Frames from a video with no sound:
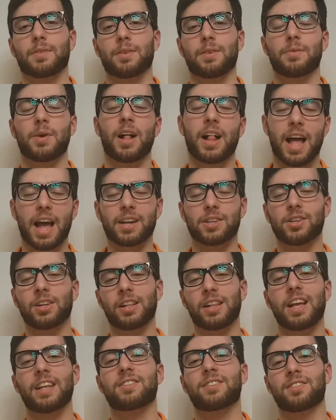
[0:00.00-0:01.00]
Well, actually,
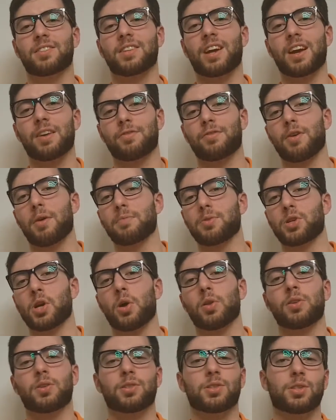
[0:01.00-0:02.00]
let's start from
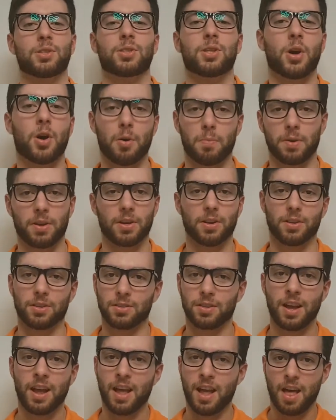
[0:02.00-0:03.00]
shoulder to toe,
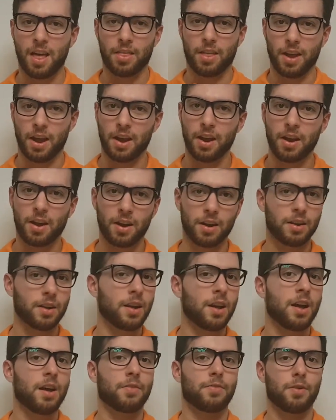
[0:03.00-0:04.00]
because the
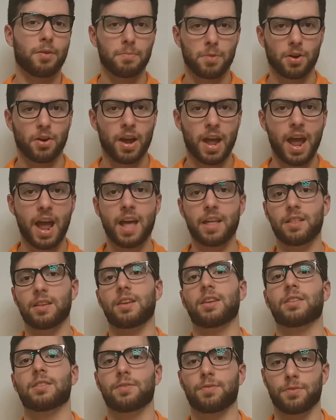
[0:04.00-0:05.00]
hair from your head
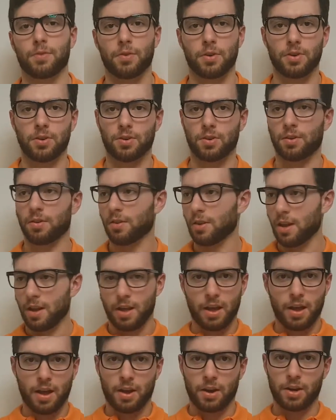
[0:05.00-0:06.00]
is for your
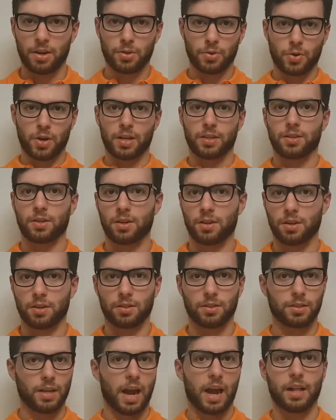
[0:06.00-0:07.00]
hairdresser,
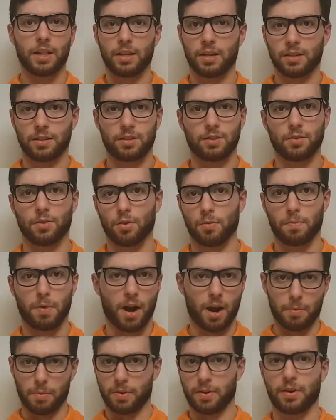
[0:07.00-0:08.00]
stylist, or
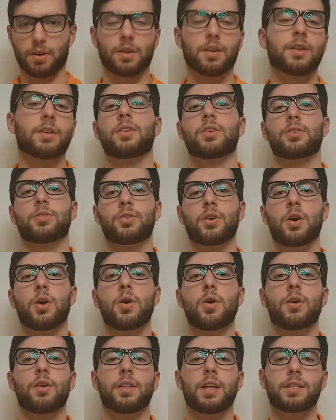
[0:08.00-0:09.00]
barber.
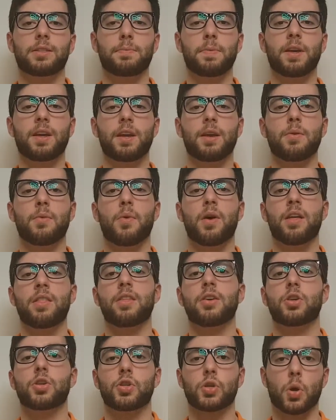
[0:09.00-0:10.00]
So let's begin
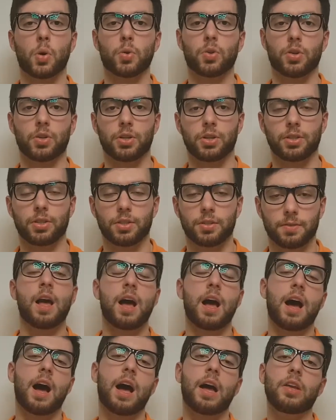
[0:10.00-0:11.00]
with shoulders.
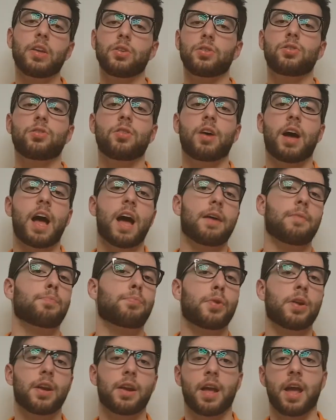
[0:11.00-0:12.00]
I used to have
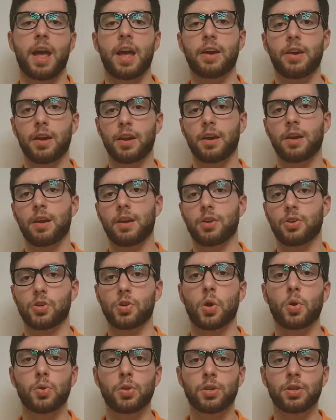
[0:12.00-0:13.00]
pretty hairy
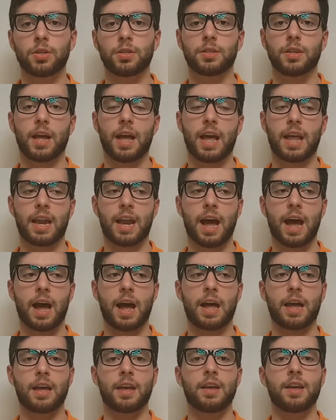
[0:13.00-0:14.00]
shoulders, and
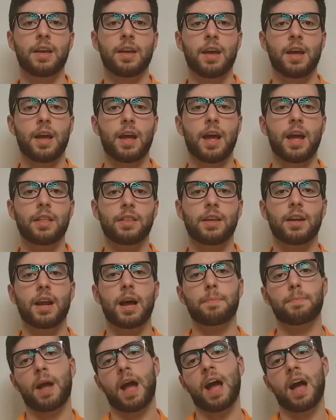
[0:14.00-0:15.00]
I ended
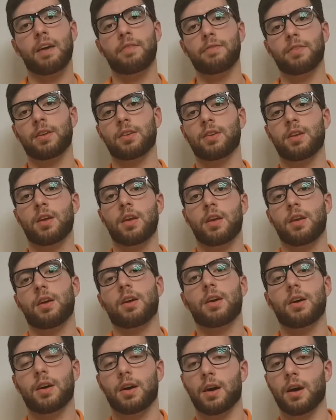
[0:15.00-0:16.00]
up having
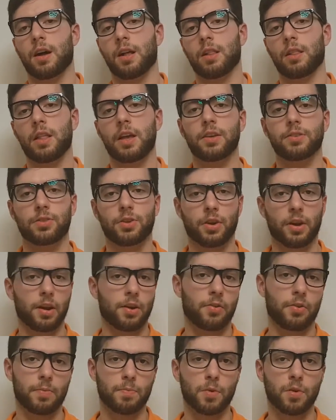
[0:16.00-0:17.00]
laser hair
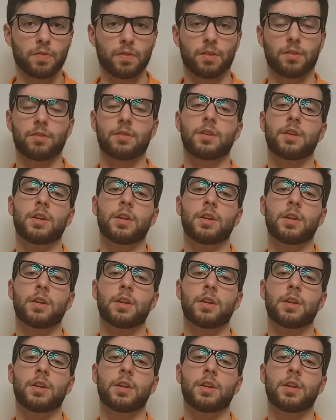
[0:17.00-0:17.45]
removal.